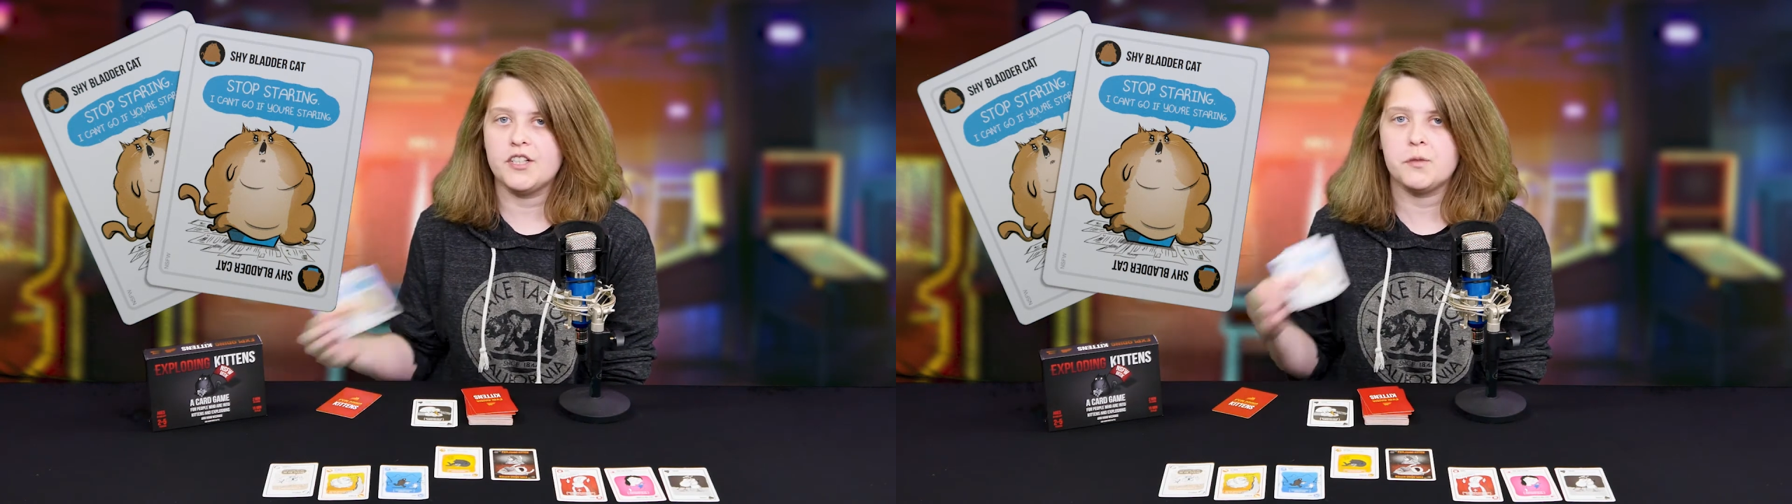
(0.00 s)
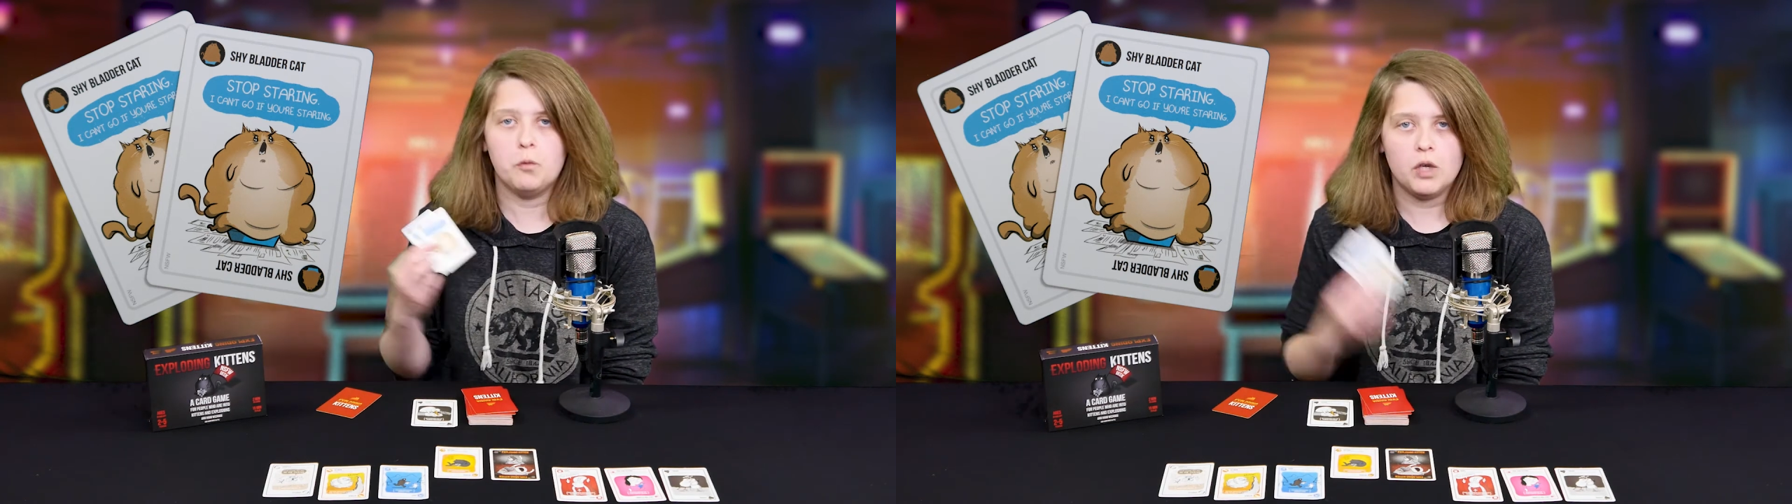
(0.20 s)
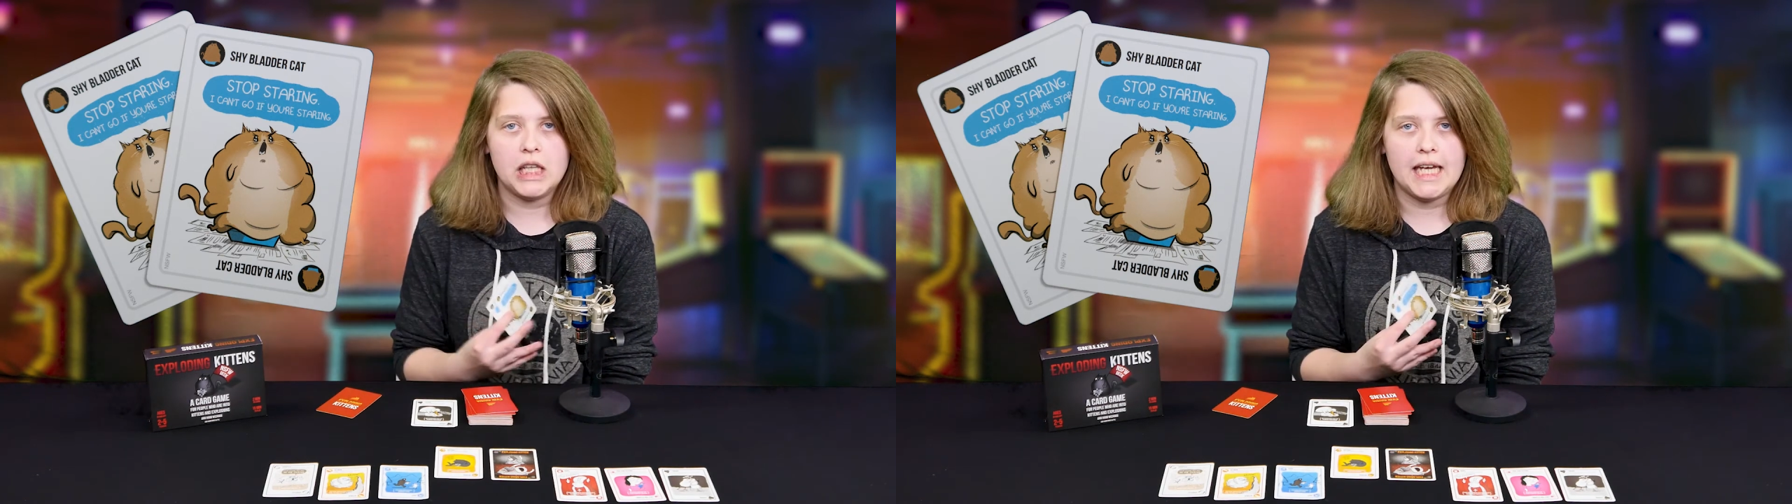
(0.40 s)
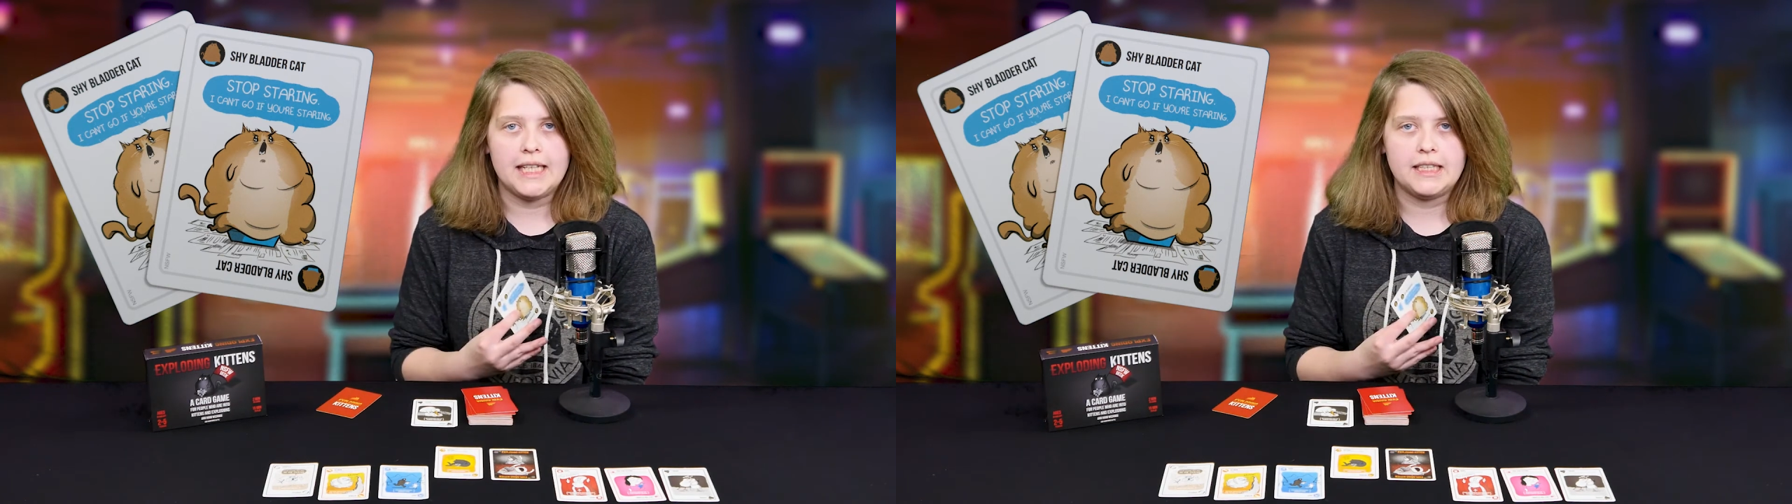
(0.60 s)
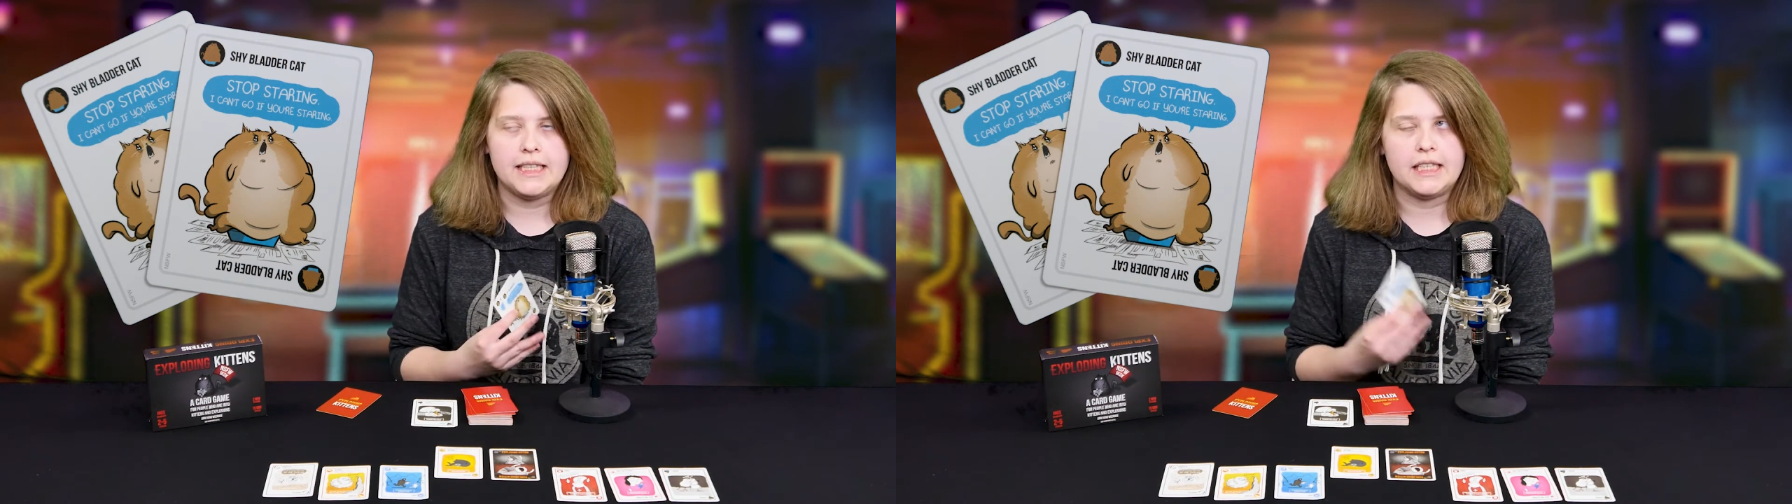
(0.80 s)
it's more
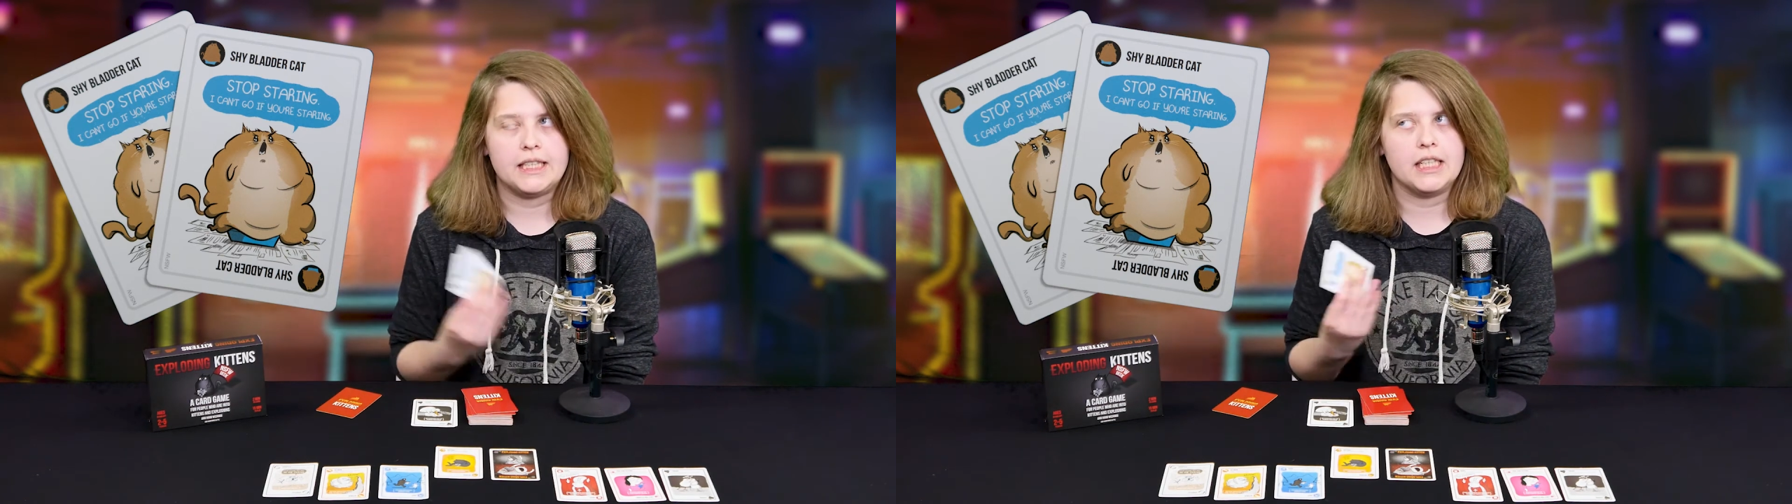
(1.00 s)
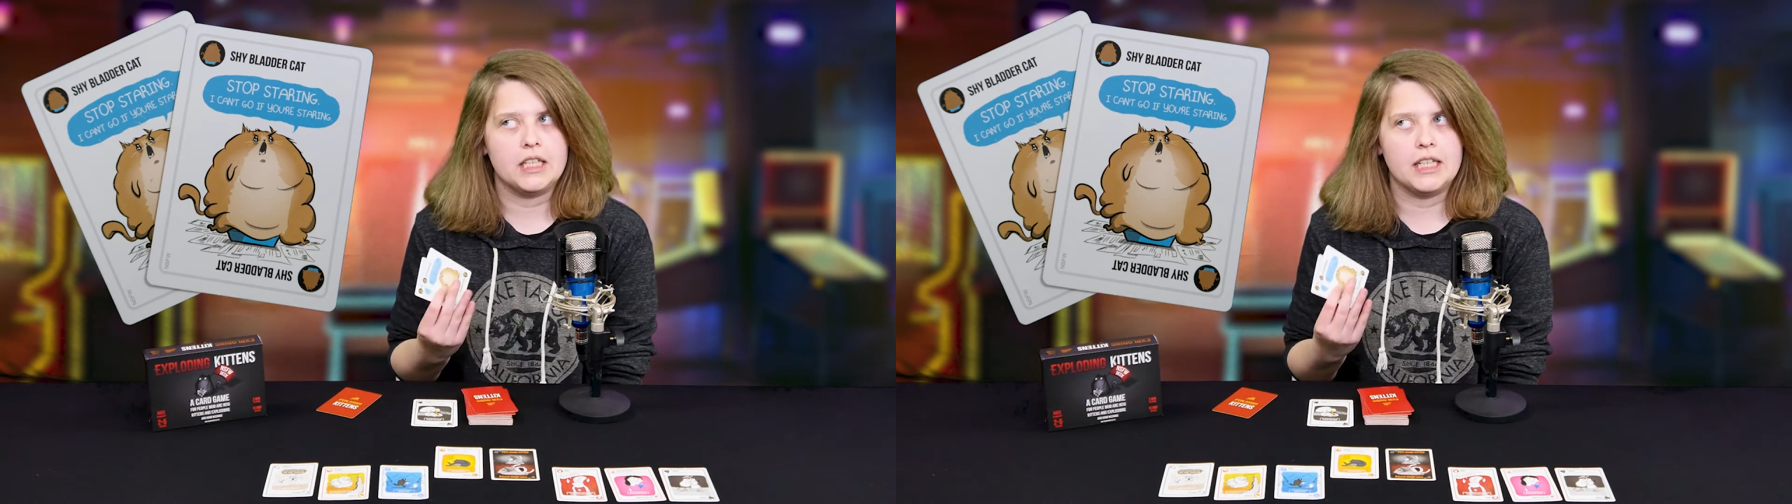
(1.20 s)
likely that they're